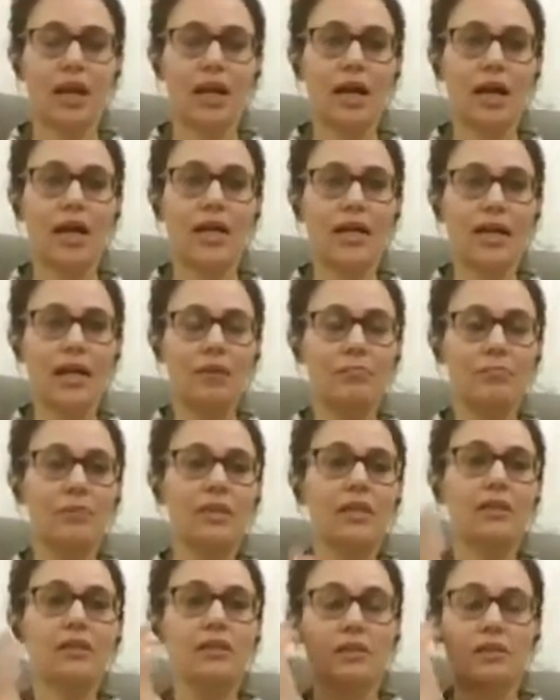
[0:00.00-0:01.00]
I have
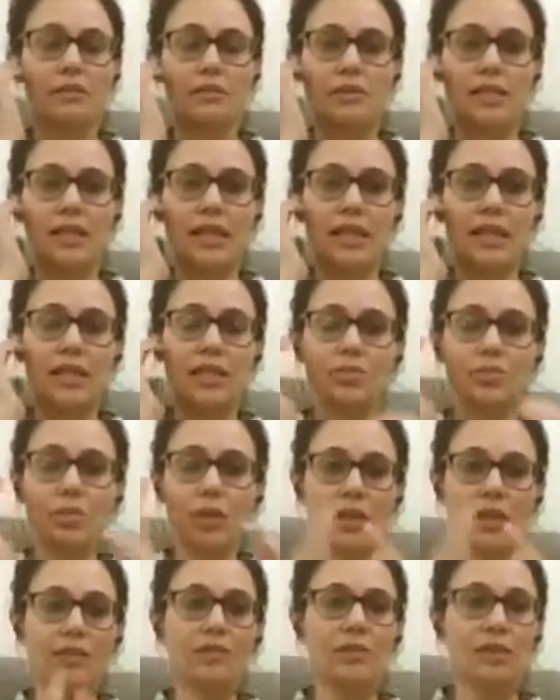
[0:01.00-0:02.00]
been telling you
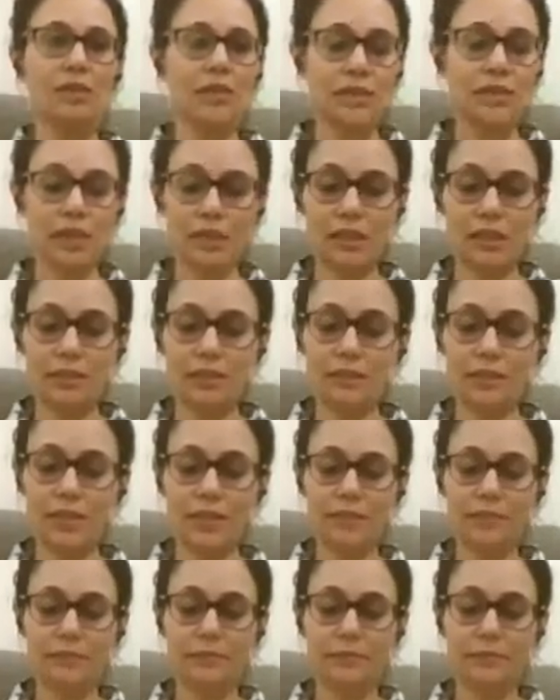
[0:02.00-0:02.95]
in detail that